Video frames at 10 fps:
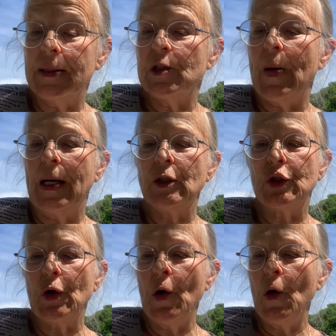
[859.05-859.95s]
despite
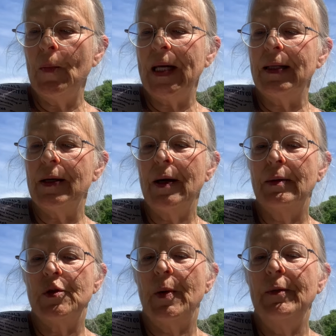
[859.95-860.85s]
so many
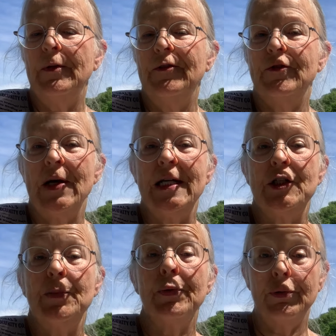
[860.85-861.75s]
times people have tried
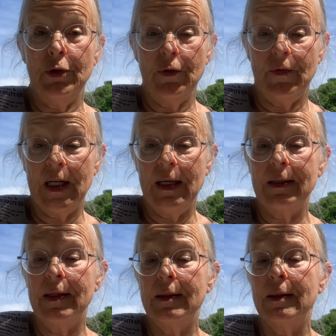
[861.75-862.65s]
to prove that
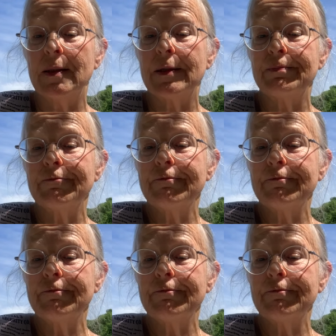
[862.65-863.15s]
it didn't.